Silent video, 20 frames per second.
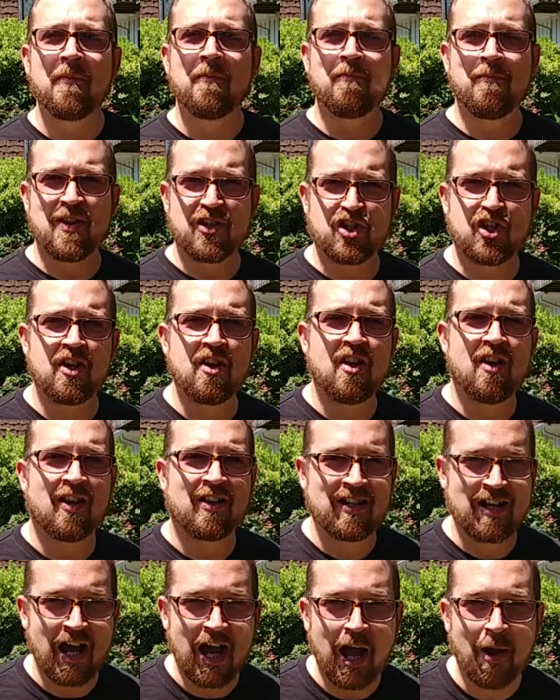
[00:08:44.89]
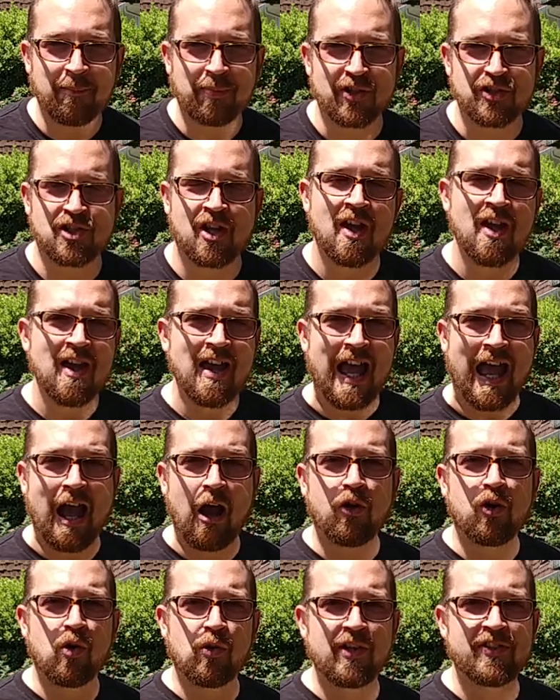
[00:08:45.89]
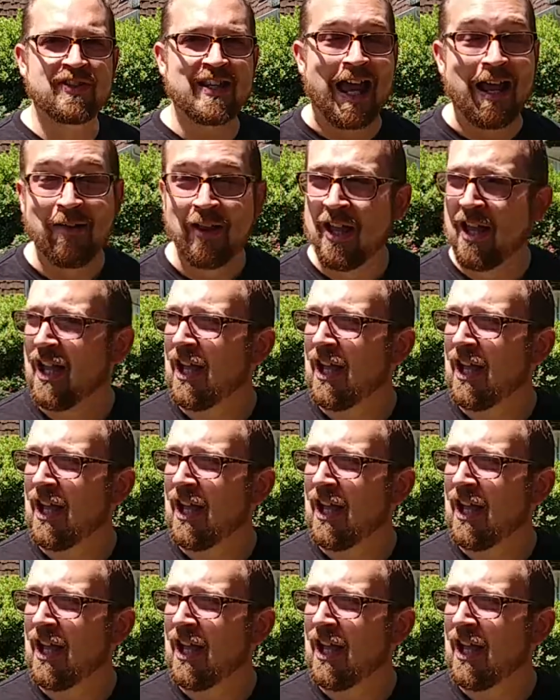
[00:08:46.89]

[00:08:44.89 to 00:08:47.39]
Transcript: Mission accomplished. How cool is that?